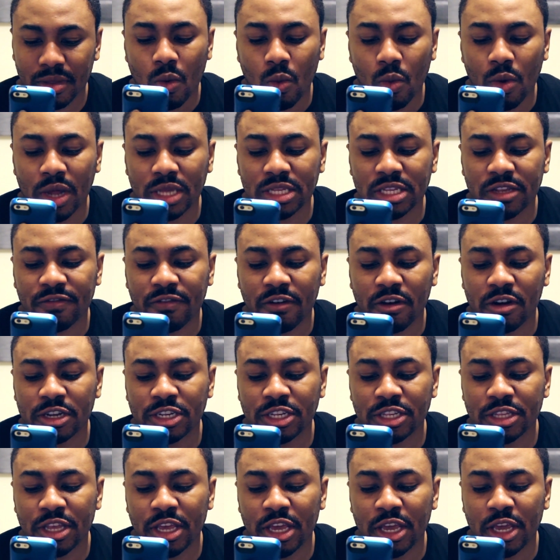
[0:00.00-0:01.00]
What is the
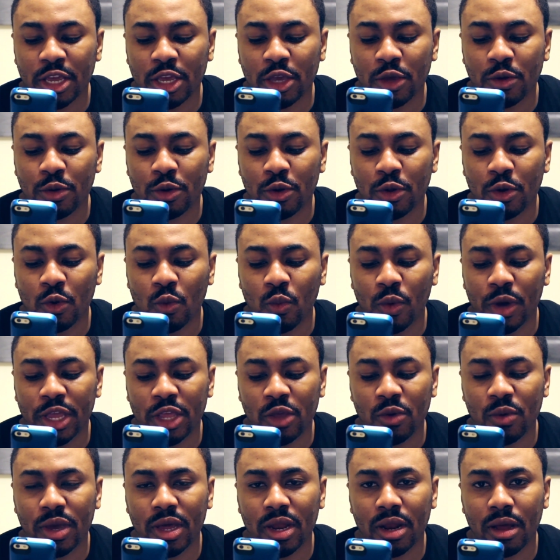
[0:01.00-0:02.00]
first thing you do when
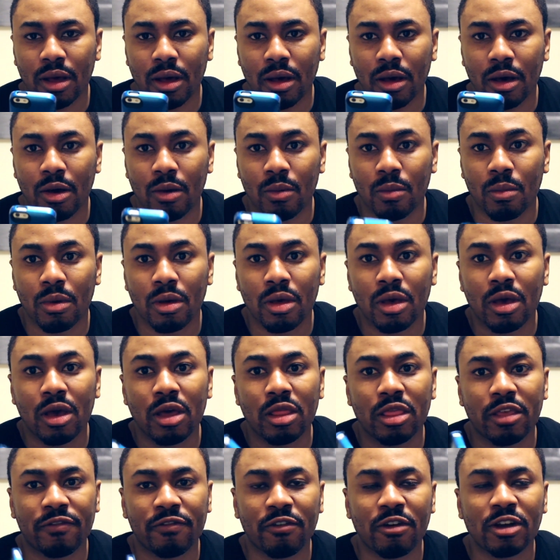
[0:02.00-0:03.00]
you get home?
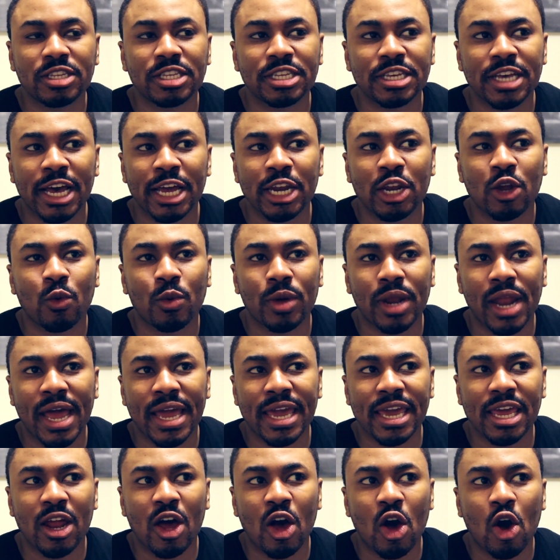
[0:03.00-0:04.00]
The first thing I do when I
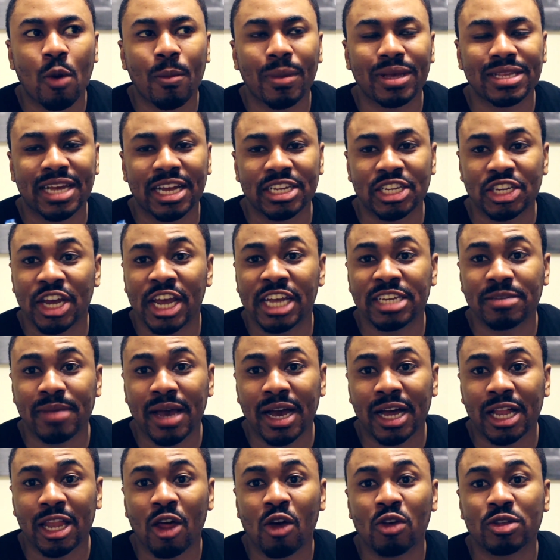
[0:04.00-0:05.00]
get home is I change
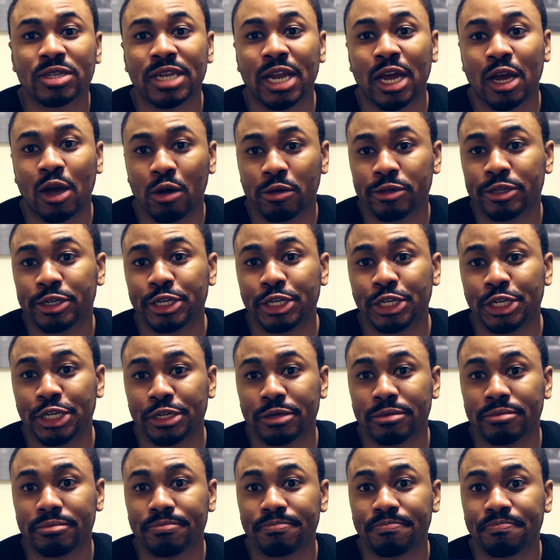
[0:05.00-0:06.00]
my clothes and I go to the gym.